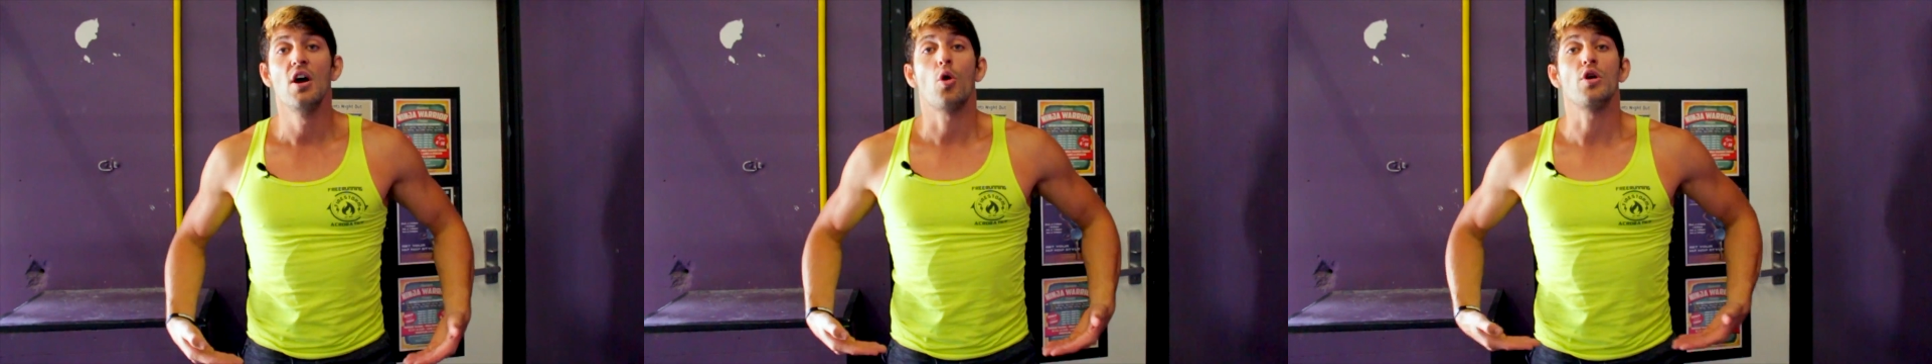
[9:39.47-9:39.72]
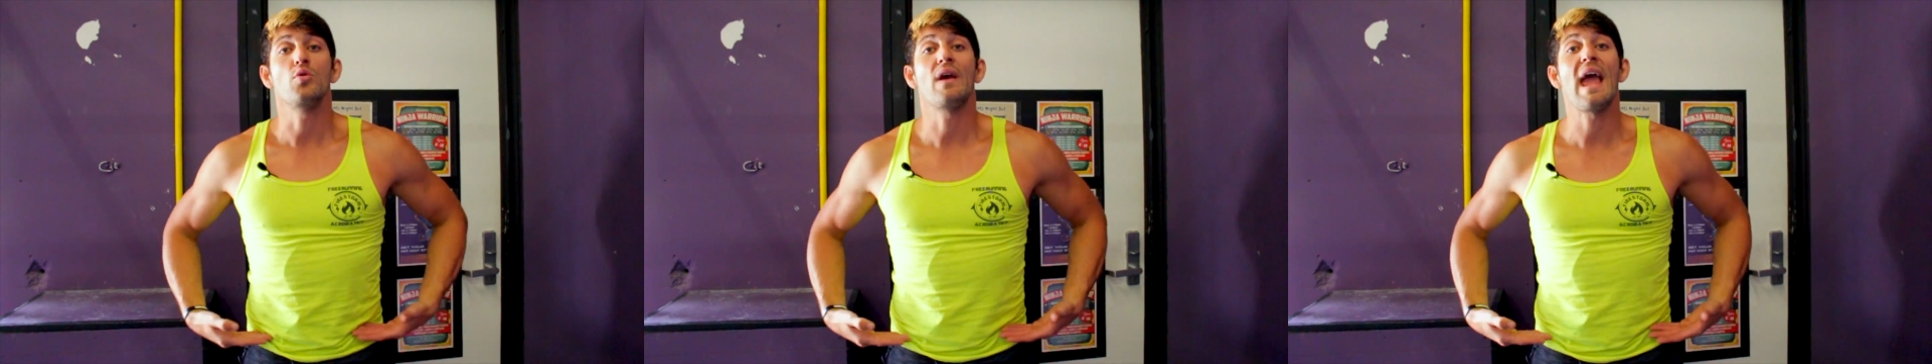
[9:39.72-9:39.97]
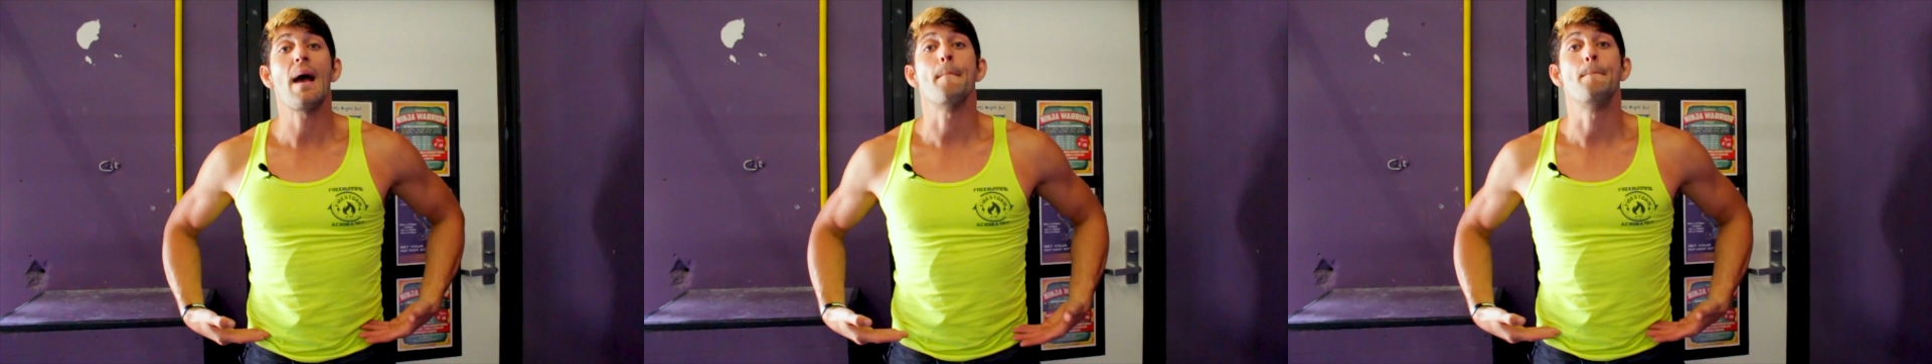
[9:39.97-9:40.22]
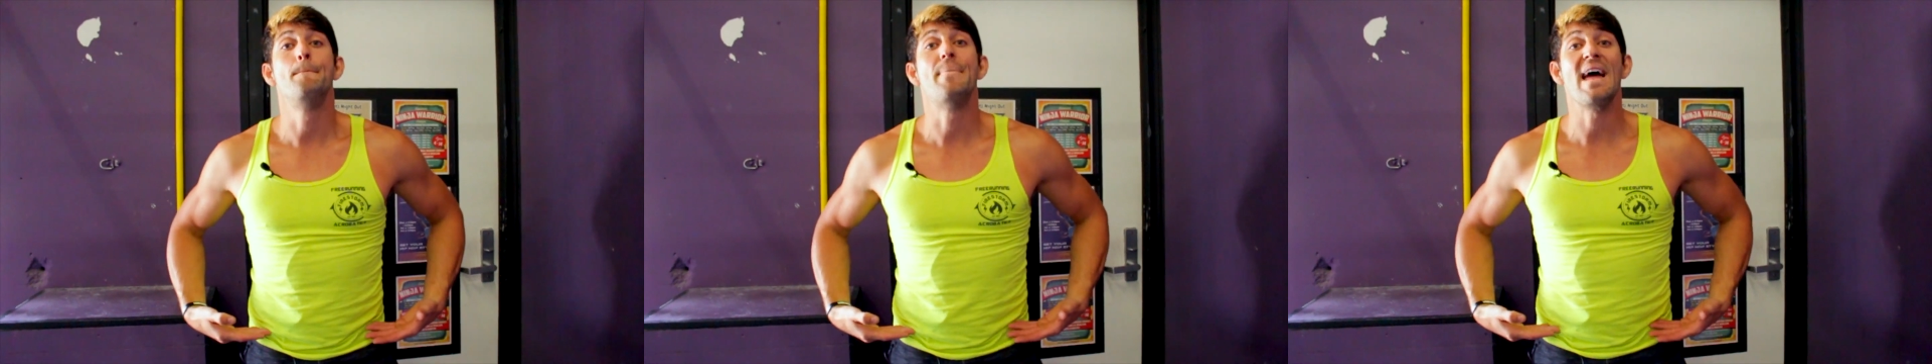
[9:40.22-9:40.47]
or you
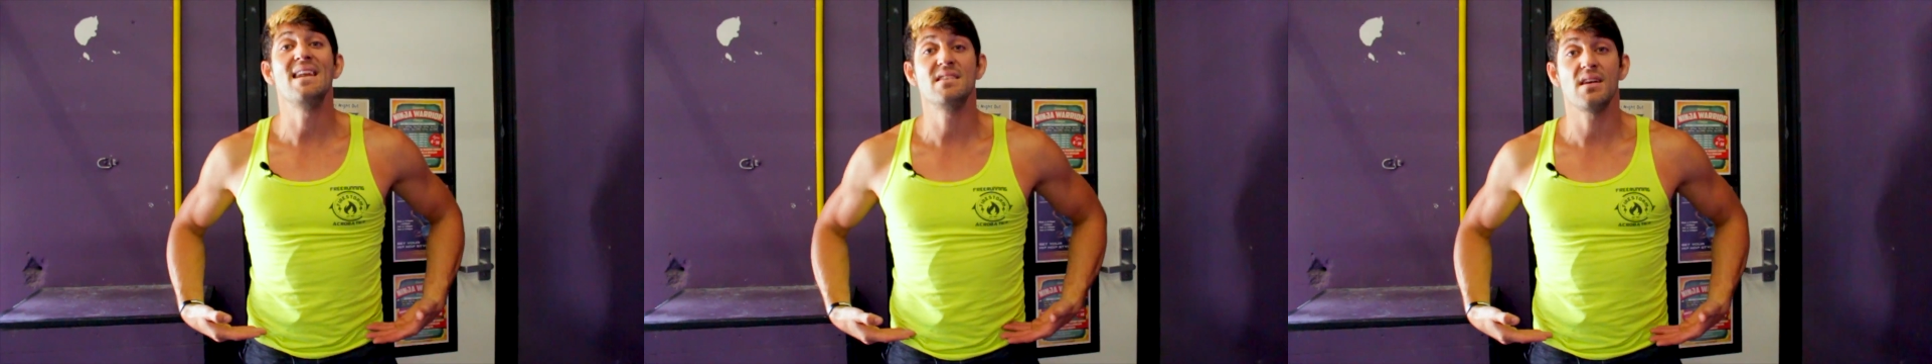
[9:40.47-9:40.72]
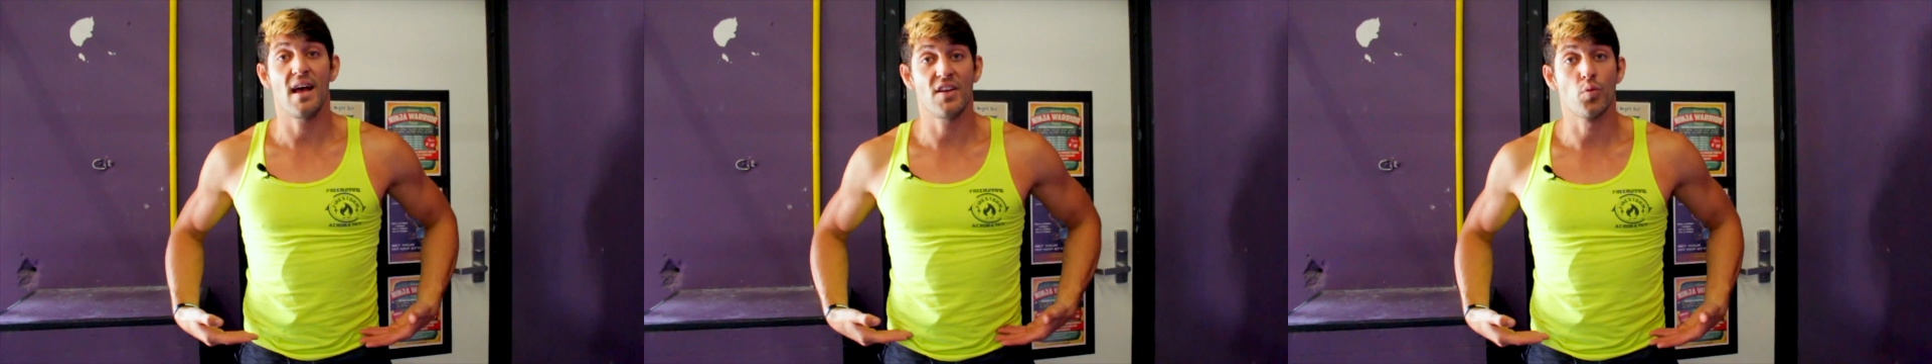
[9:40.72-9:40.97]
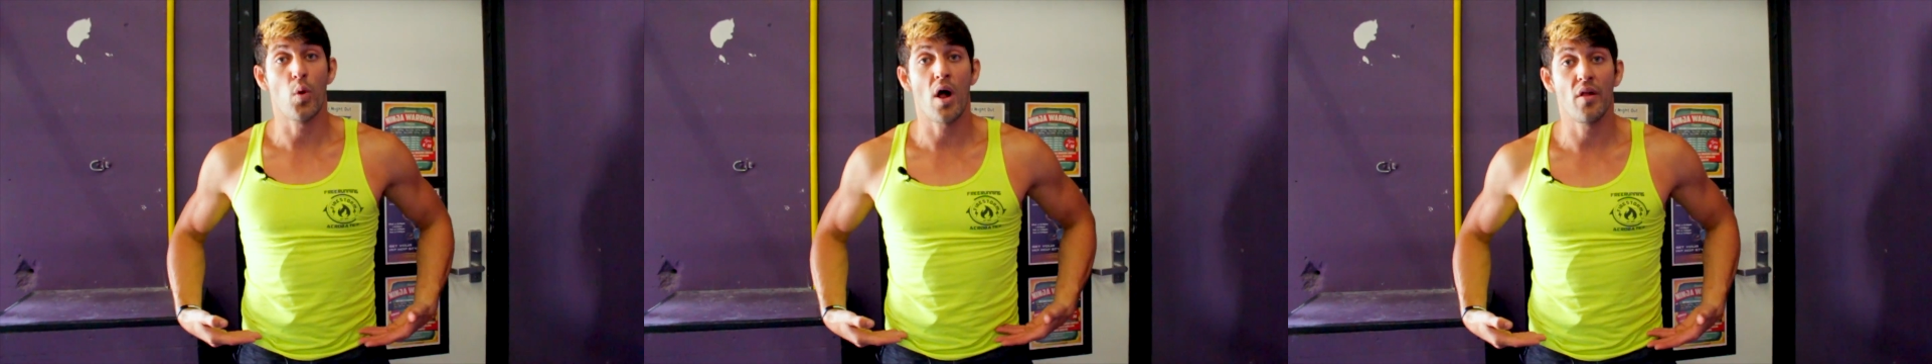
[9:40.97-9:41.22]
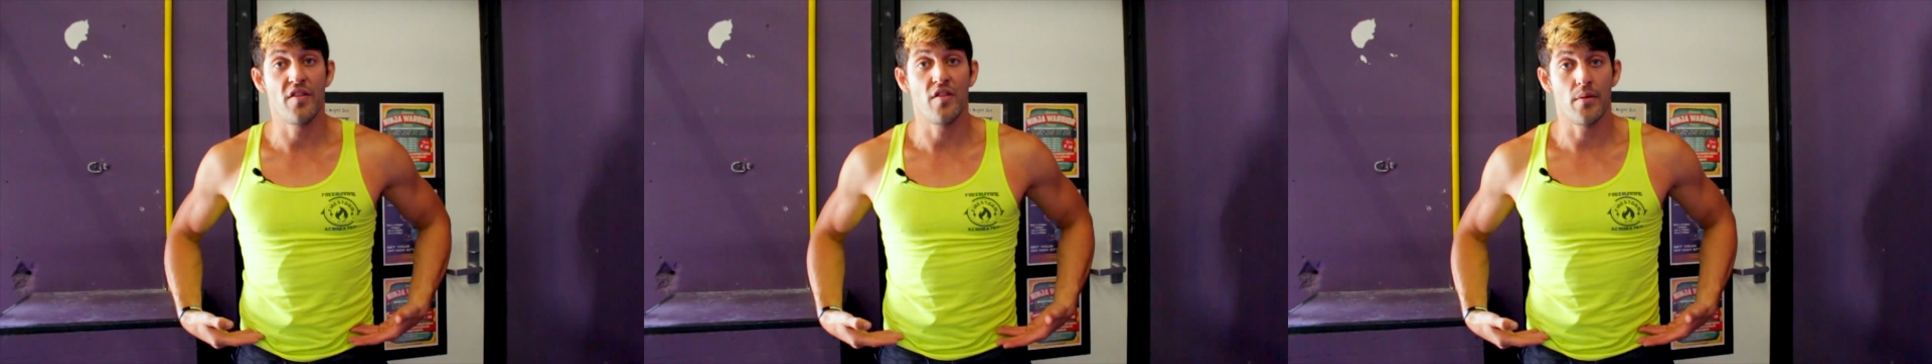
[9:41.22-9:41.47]
can't bend as
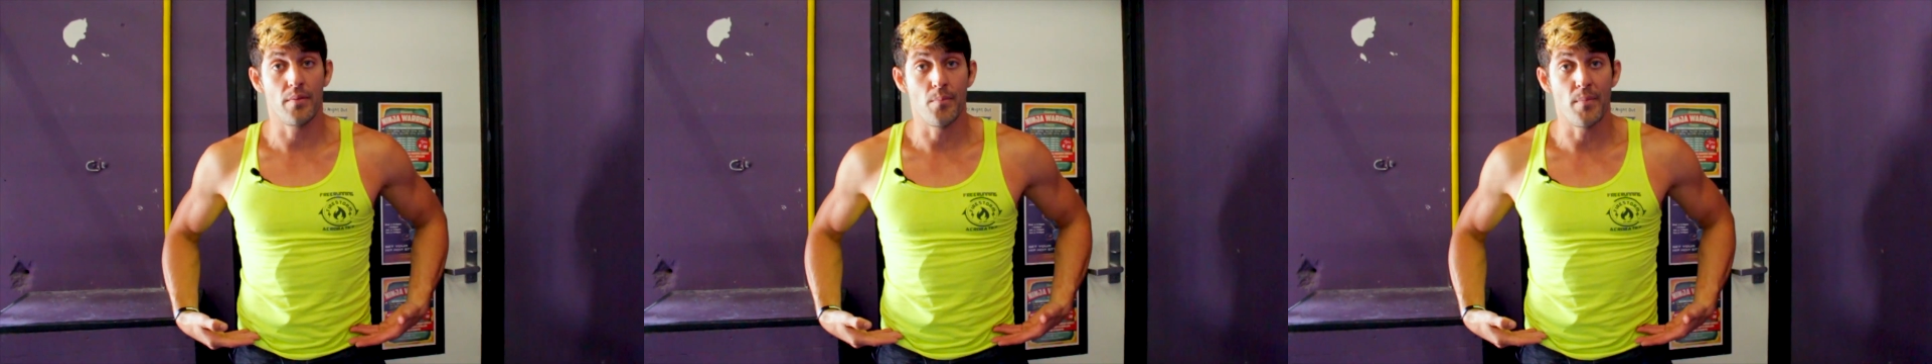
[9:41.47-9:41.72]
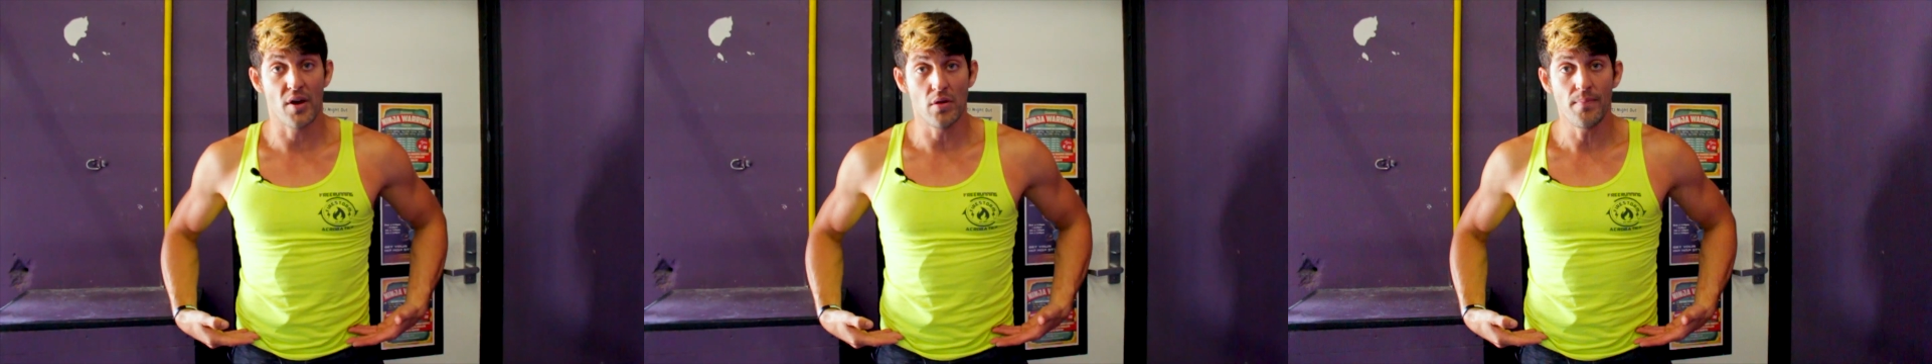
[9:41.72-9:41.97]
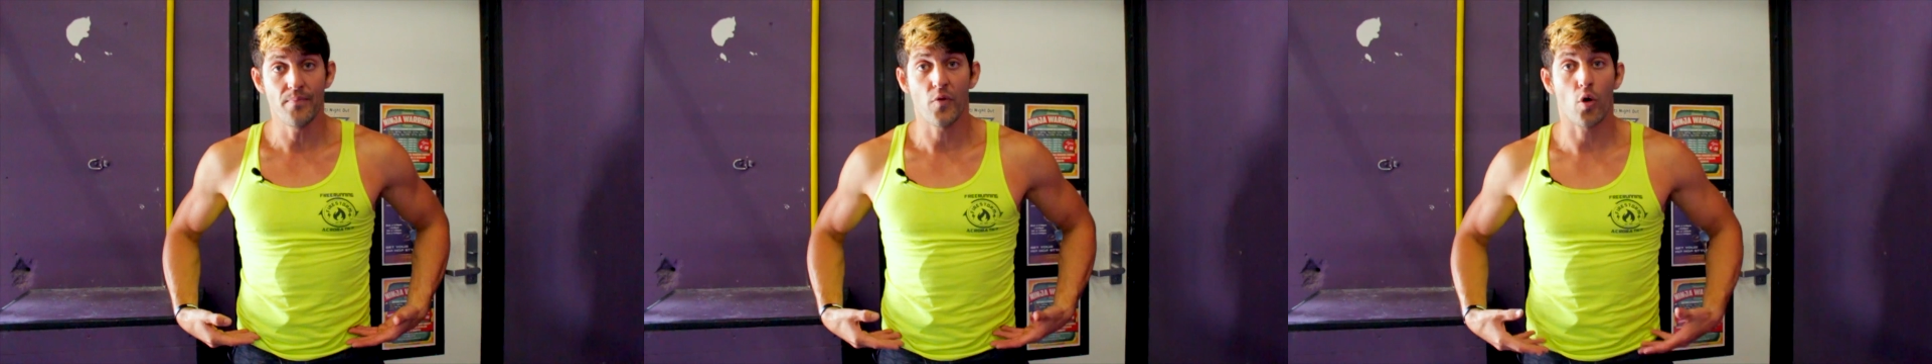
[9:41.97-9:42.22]
well in the middle,